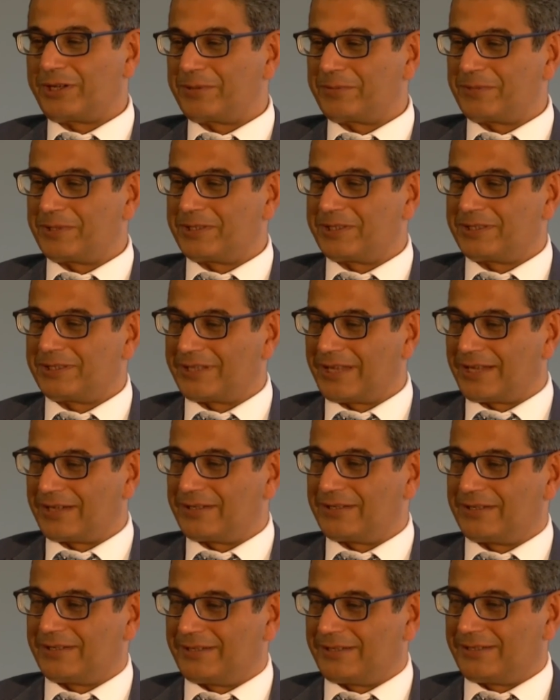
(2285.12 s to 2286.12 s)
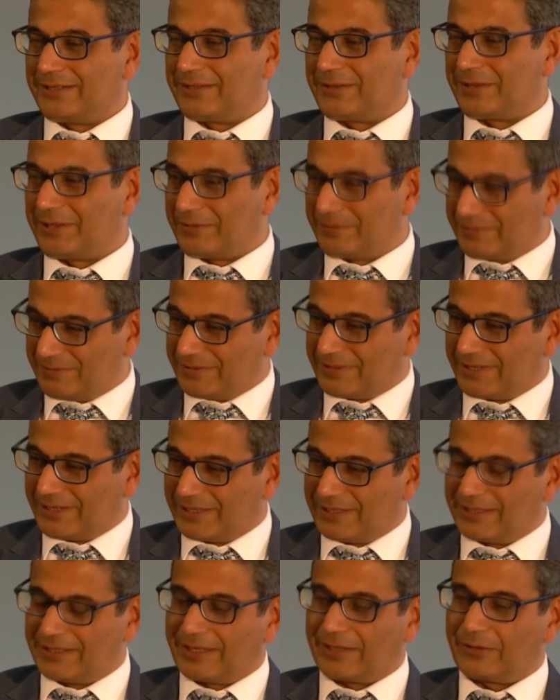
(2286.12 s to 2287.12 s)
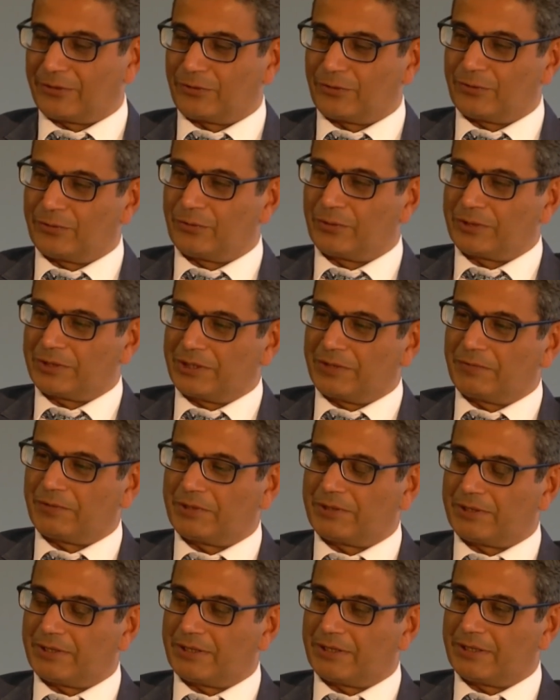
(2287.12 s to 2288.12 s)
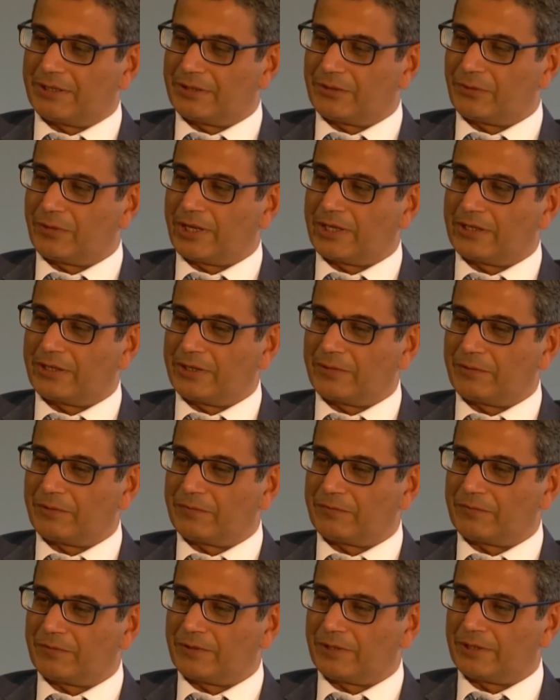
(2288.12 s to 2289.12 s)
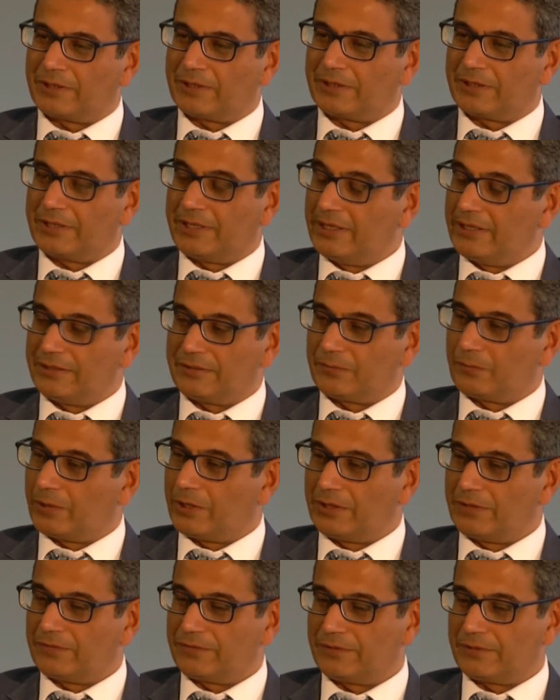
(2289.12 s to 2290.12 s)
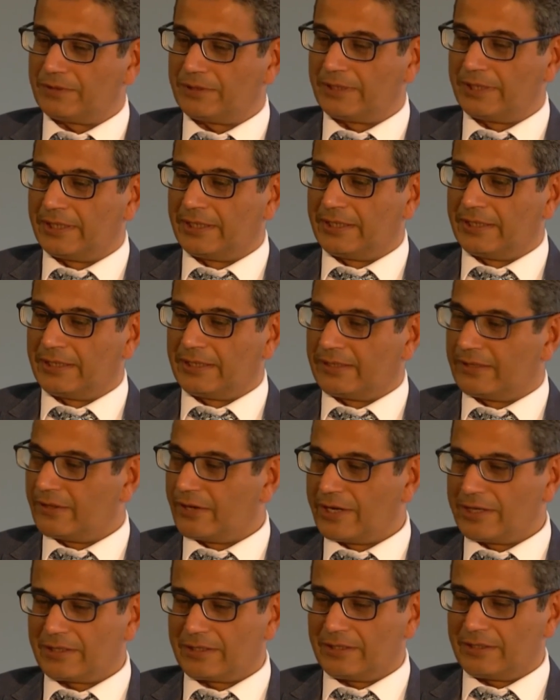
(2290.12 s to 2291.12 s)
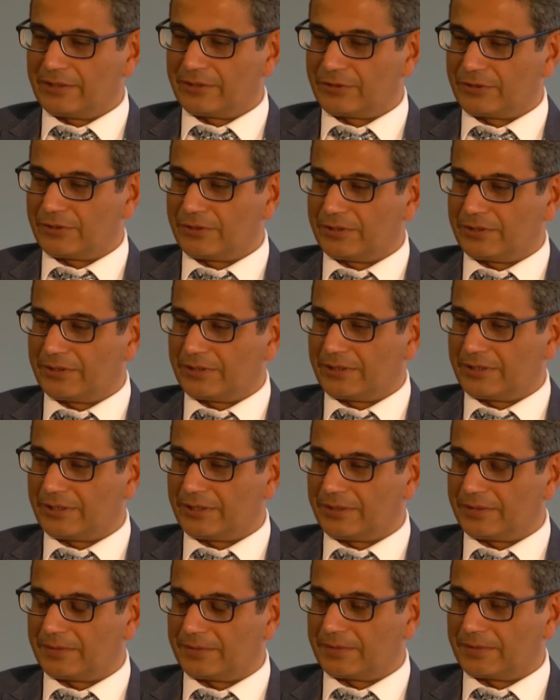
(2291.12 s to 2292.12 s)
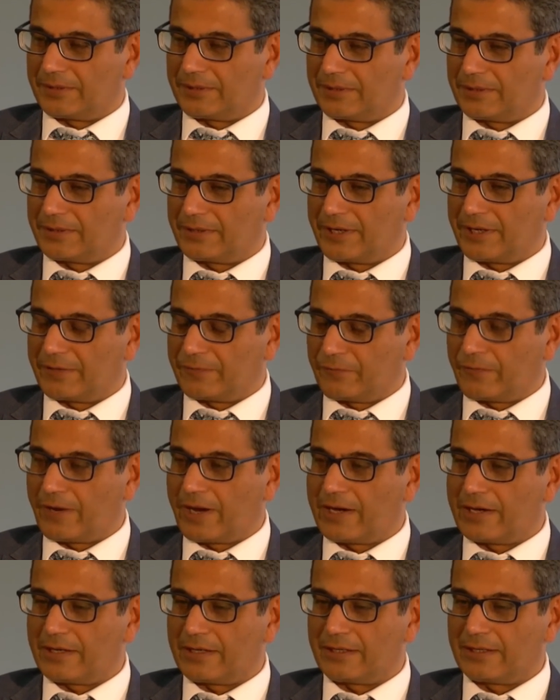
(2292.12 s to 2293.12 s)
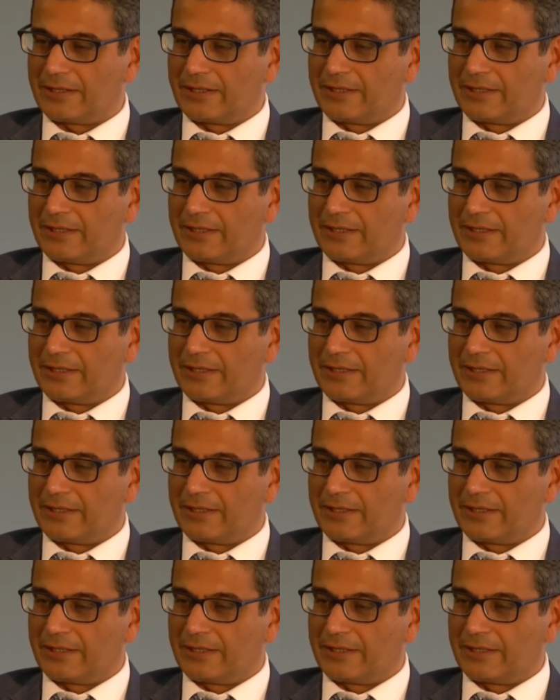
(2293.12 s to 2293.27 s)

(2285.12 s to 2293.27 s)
a bit in that, and I think that drew us even together even further. Neil is wonderful, great clinician, great friend.